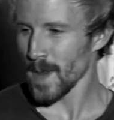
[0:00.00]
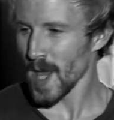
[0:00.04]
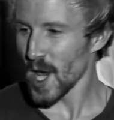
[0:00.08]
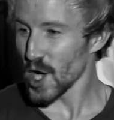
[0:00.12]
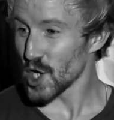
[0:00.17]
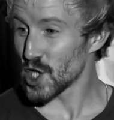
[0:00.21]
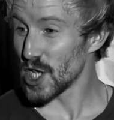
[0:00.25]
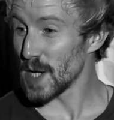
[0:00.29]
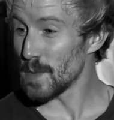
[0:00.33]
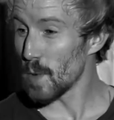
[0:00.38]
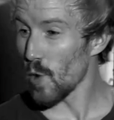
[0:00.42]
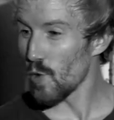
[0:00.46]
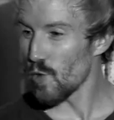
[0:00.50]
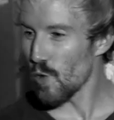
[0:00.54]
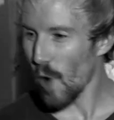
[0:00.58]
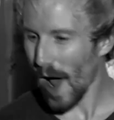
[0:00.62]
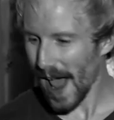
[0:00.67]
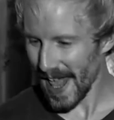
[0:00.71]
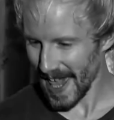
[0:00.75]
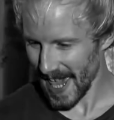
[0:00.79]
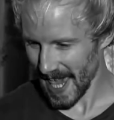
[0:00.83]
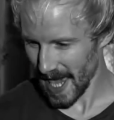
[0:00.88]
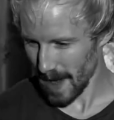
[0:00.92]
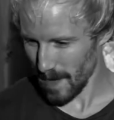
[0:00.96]
she will
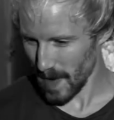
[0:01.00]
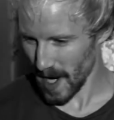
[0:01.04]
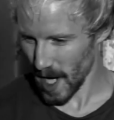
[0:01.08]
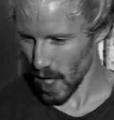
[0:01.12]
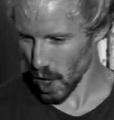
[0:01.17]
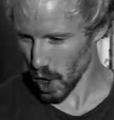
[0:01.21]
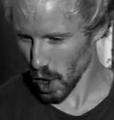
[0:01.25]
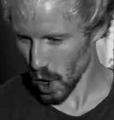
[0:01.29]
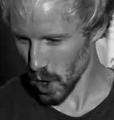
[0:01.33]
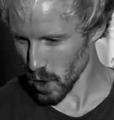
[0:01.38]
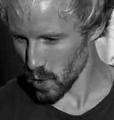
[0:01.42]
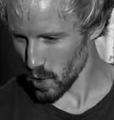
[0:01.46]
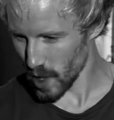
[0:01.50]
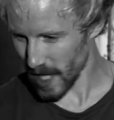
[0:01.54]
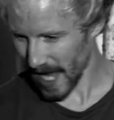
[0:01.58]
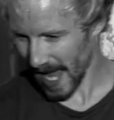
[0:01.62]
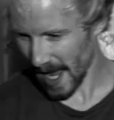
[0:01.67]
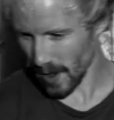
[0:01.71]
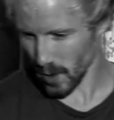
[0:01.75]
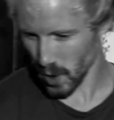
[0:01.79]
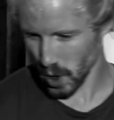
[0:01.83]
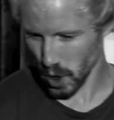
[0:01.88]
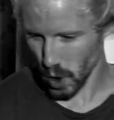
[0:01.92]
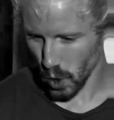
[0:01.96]
write him in a cold
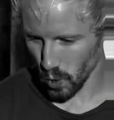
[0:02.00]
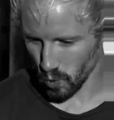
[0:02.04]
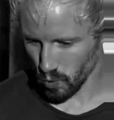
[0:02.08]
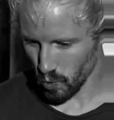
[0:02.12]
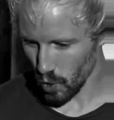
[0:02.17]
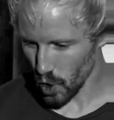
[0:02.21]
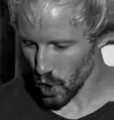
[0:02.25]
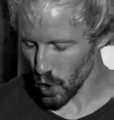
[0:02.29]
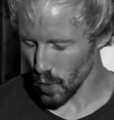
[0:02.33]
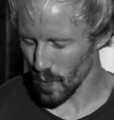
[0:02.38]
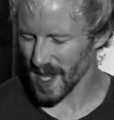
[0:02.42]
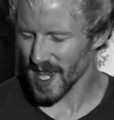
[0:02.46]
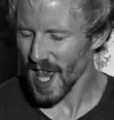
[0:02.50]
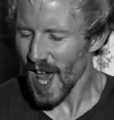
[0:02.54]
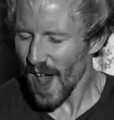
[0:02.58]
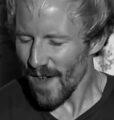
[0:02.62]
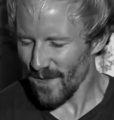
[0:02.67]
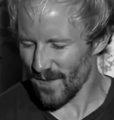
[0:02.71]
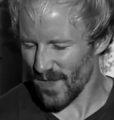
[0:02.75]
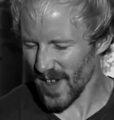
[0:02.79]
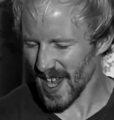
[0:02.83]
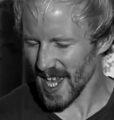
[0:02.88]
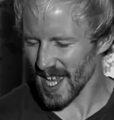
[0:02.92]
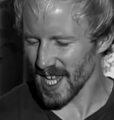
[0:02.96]
council room with
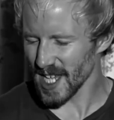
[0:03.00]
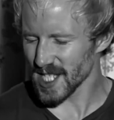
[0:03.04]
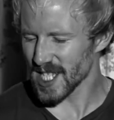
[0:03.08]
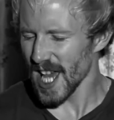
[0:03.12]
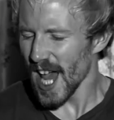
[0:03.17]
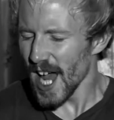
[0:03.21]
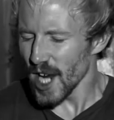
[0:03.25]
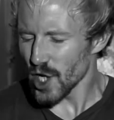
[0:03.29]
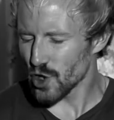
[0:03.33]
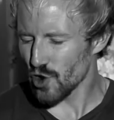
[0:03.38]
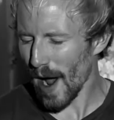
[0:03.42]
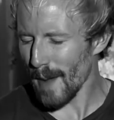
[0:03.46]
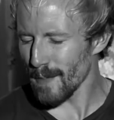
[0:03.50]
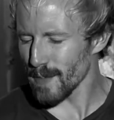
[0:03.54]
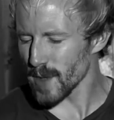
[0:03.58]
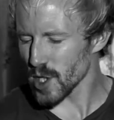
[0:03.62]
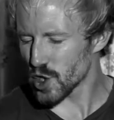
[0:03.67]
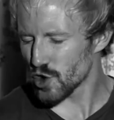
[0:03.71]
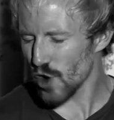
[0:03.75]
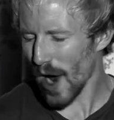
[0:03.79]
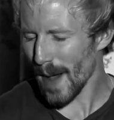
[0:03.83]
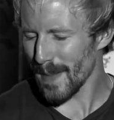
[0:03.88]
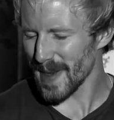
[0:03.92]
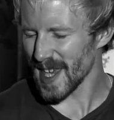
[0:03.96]
fingers
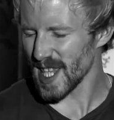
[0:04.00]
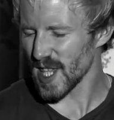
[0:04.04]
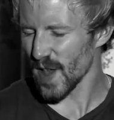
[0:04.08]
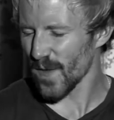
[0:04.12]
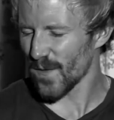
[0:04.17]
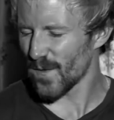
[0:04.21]
drum drumming the